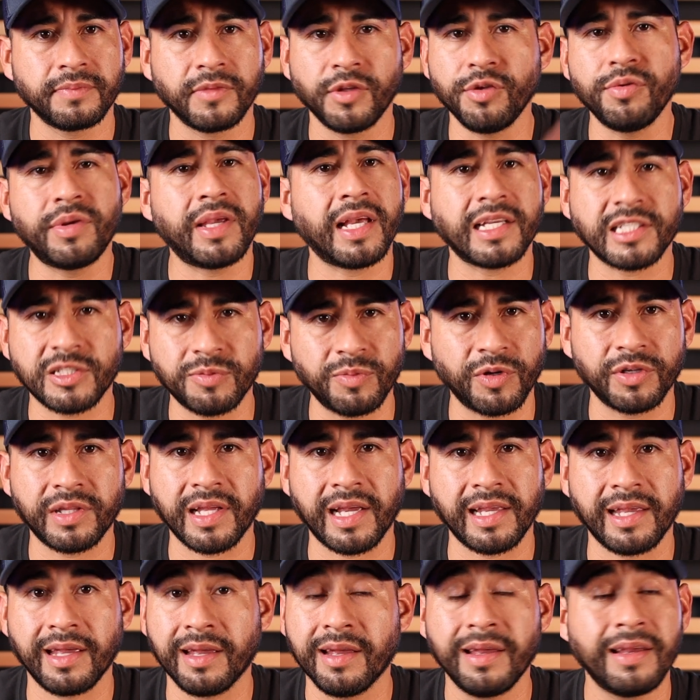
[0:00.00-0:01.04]
You can't smoke
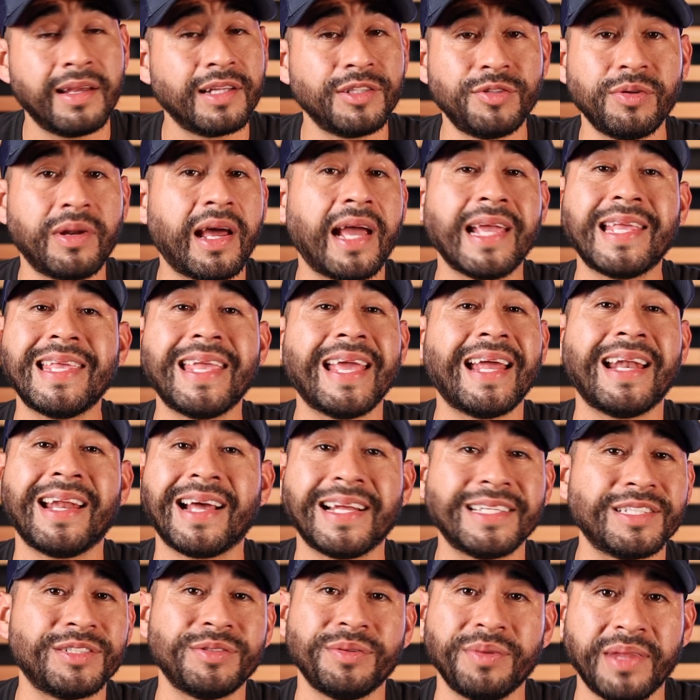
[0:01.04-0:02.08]
that yet. Dude, I
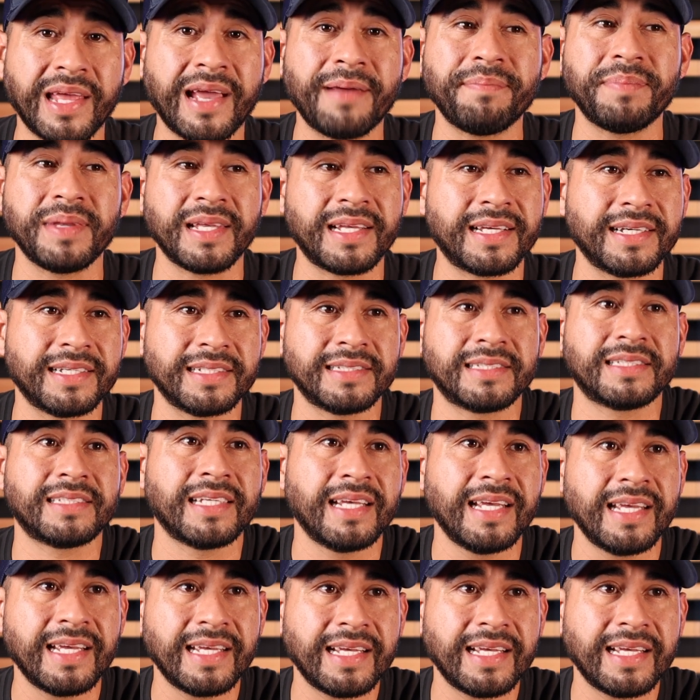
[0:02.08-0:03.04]
cannot do that because